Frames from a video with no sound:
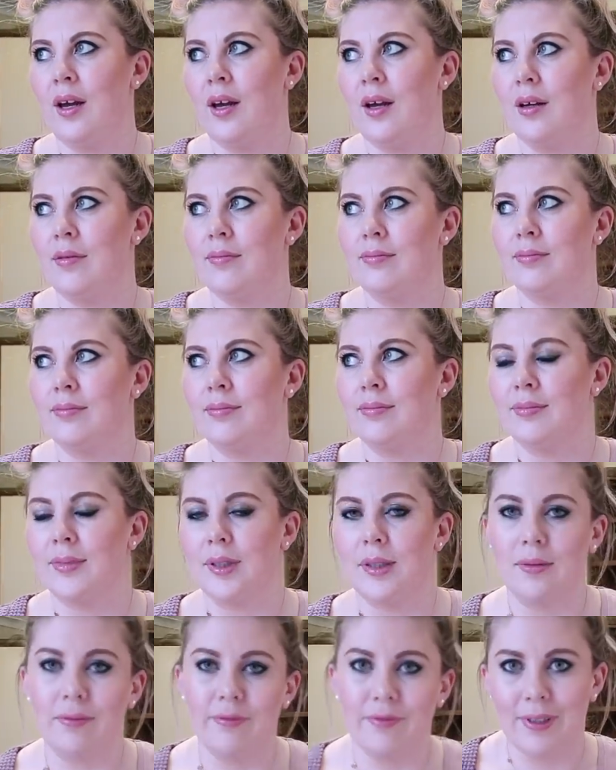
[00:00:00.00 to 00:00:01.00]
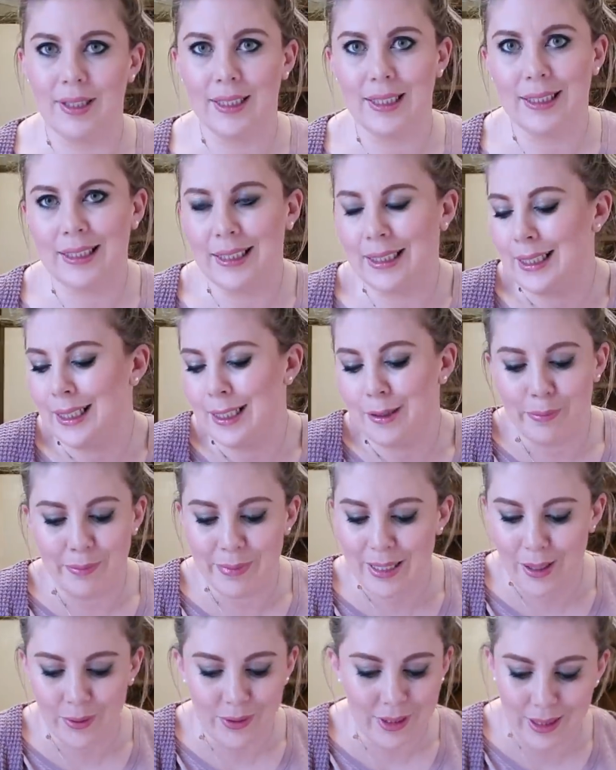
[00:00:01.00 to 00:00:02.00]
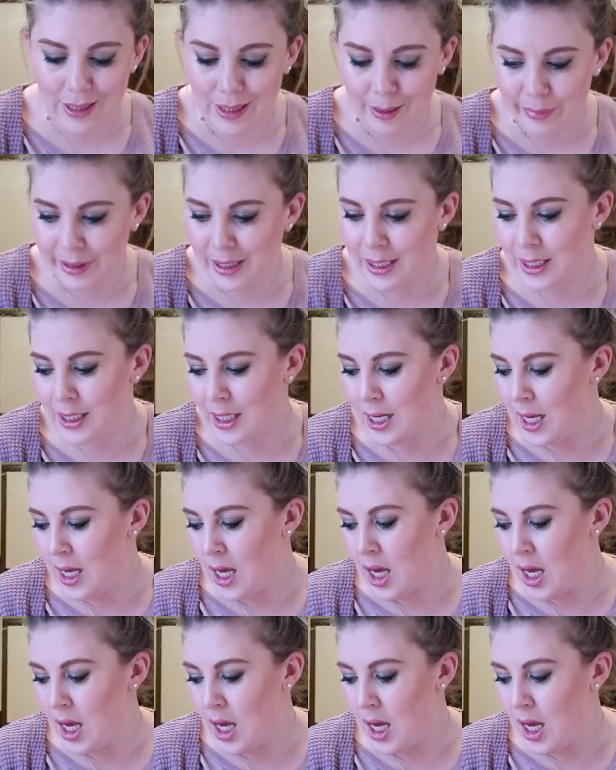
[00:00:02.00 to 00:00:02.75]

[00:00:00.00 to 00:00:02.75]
hopefully he'll help me out a little bit.